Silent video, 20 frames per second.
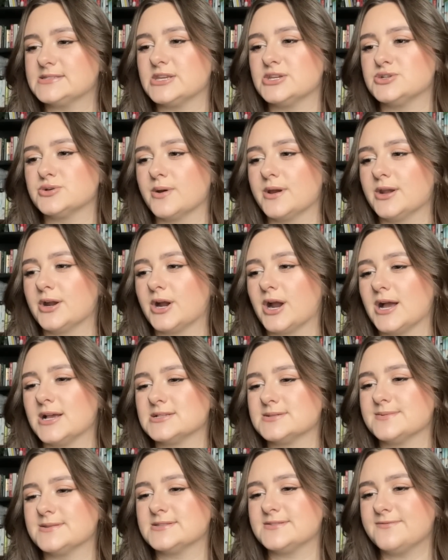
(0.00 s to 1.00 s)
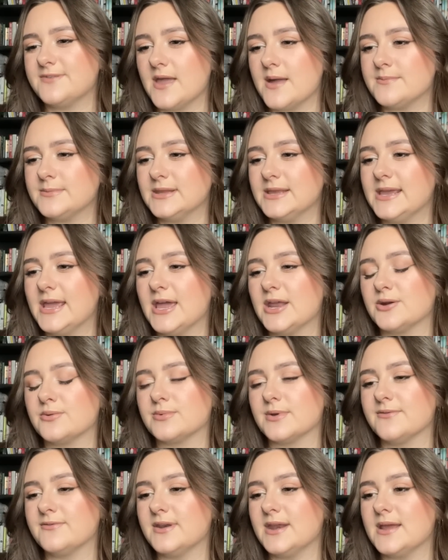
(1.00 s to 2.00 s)
to join her husband's family in a
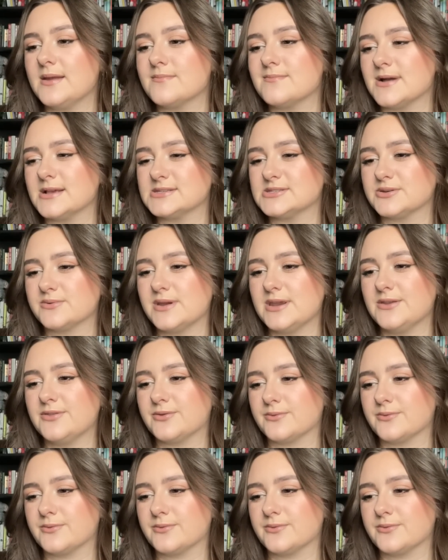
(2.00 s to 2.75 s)
riveting must-read